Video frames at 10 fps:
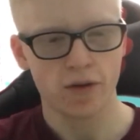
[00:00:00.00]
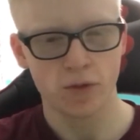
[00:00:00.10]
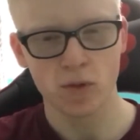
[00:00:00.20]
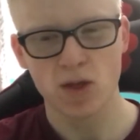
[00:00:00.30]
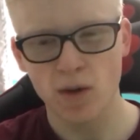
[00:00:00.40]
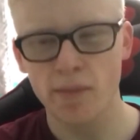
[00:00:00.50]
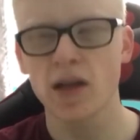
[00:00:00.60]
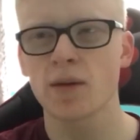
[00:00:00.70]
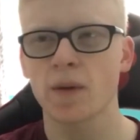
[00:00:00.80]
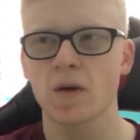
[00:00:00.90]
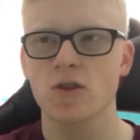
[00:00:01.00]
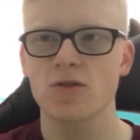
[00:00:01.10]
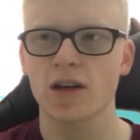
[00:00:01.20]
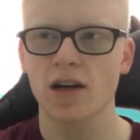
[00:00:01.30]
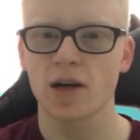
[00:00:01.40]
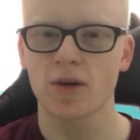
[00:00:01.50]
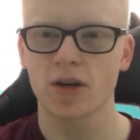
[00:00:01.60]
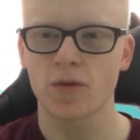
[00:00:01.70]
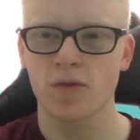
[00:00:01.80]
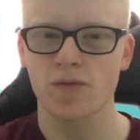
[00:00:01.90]
£41 million striker coming
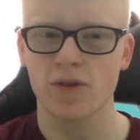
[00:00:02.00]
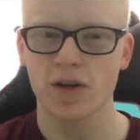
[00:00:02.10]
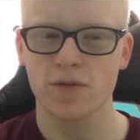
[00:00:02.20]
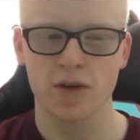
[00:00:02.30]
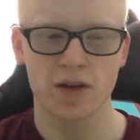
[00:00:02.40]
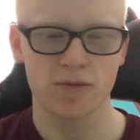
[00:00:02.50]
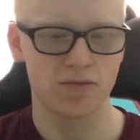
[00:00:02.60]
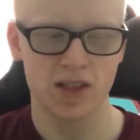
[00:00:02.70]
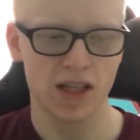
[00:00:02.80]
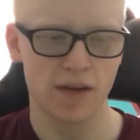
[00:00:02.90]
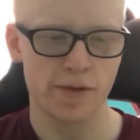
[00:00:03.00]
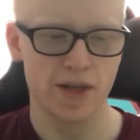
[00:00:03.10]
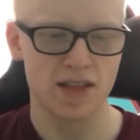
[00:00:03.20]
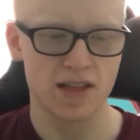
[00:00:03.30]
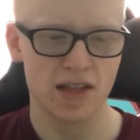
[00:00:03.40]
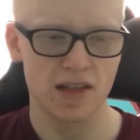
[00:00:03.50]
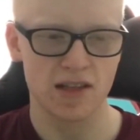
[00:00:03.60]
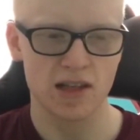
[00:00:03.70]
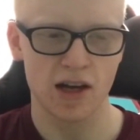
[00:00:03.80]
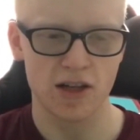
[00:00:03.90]
over from Frankfurt. Didn't have the best of
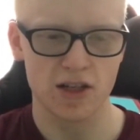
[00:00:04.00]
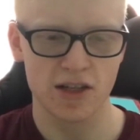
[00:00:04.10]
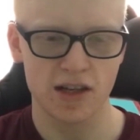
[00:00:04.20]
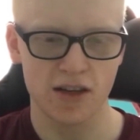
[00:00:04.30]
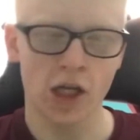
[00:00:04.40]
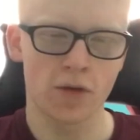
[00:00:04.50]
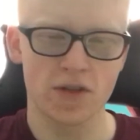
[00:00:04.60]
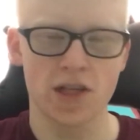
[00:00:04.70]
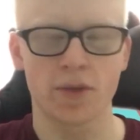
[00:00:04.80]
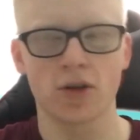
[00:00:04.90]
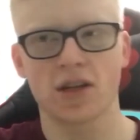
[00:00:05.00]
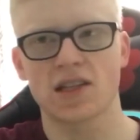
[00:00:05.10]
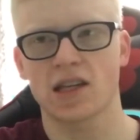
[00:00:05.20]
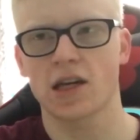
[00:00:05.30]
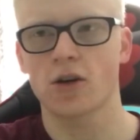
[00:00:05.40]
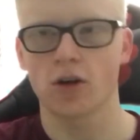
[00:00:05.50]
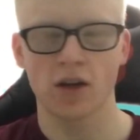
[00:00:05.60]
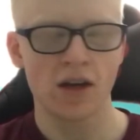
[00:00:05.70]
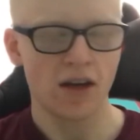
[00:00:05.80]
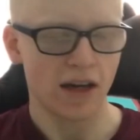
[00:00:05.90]
seasons last year. He'd obviously be looking to kick
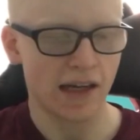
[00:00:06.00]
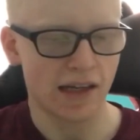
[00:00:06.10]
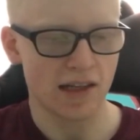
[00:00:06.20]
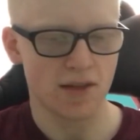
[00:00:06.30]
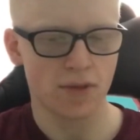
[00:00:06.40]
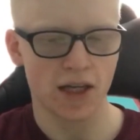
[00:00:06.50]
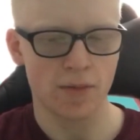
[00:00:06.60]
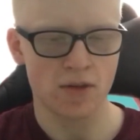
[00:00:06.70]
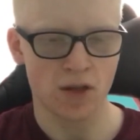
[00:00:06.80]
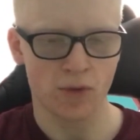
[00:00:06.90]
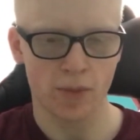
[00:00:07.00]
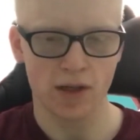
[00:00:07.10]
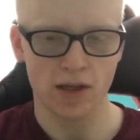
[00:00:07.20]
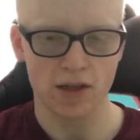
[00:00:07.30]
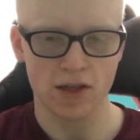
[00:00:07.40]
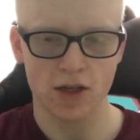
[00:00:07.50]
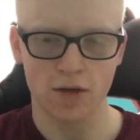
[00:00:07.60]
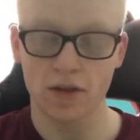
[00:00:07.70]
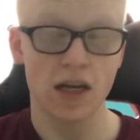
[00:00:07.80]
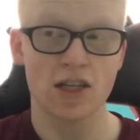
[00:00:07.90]
on and get some games in the Premier League this
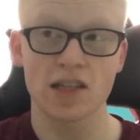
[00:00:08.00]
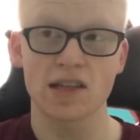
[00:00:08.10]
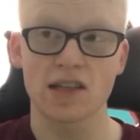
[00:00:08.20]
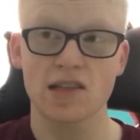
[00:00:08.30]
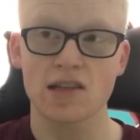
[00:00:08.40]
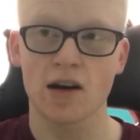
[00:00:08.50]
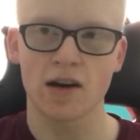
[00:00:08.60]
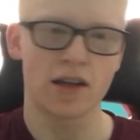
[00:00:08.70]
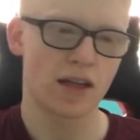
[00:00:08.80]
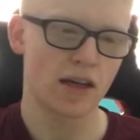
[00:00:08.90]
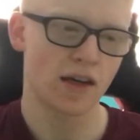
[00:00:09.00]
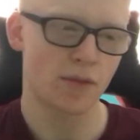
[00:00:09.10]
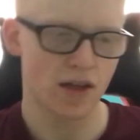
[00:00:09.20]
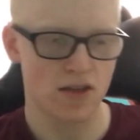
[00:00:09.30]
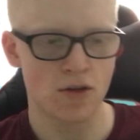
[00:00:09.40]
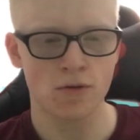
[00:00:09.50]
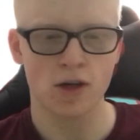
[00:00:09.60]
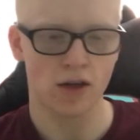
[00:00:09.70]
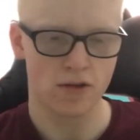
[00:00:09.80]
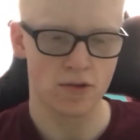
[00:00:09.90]
year. He actually didn't start in their game against
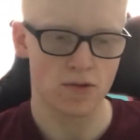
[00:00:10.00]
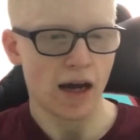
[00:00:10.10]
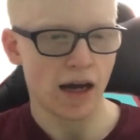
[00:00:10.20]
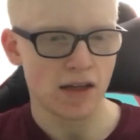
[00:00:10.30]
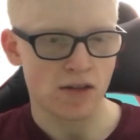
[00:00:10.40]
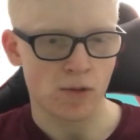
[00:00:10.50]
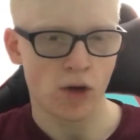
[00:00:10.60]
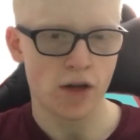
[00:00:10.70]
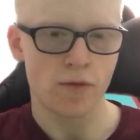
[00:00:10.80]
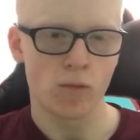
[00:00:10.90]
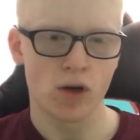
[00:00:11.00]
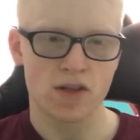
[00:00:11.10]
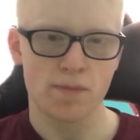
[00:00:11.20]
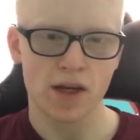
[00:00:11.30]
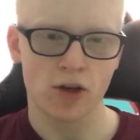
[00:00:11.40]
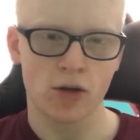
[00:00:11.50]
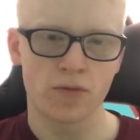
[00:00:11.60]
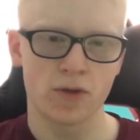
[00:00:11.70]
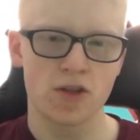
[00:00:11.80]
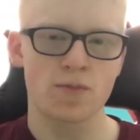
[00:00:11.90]
Newcastle. And what even was a bigger
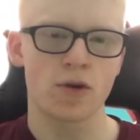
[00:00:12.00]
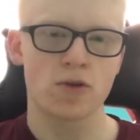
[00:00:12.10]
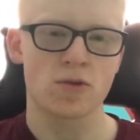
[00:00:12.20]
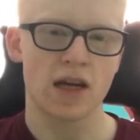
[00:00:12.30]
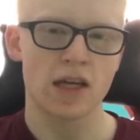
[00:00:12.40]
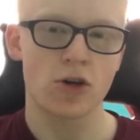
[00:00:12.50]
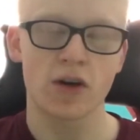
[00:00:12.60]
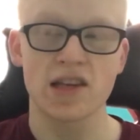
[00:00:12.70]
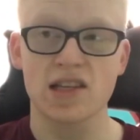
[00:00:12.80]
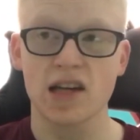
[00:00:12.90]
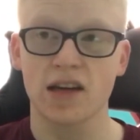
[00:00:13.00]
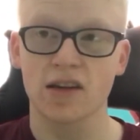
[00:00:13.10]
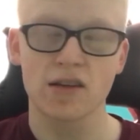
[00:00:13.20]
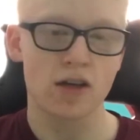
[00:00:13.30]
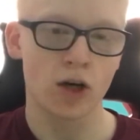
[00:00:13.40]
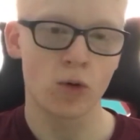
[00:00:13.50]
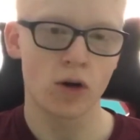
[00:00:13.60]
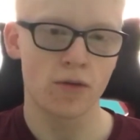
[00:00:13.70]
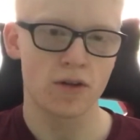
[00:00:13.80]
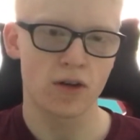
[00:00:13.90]
confidence boost was that he got his second goal
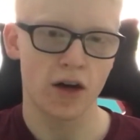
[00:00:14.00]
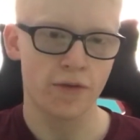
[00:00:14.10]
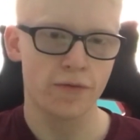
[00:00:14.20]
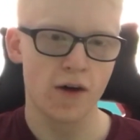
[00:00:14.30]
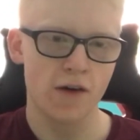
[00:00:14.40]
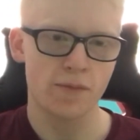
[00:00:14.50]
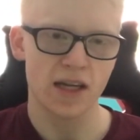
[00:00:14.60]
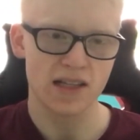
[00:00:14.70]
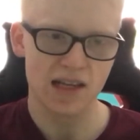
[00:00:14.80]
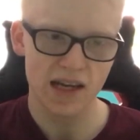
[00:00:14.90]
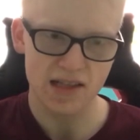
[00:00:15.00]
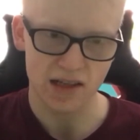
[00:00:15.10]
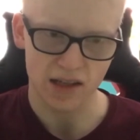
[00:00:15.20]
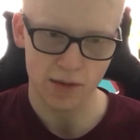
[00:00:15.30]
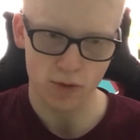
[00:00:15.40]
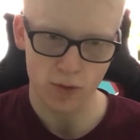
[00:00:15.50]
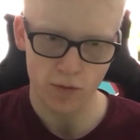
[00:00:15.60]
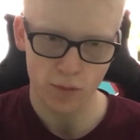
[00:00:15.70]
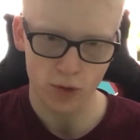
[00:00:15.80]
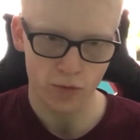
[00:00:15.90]
of the night 5 minutes later. They were
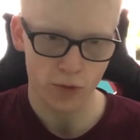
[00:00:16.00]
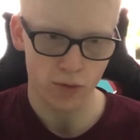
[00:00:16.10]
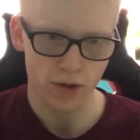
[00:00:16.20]
moving ball through the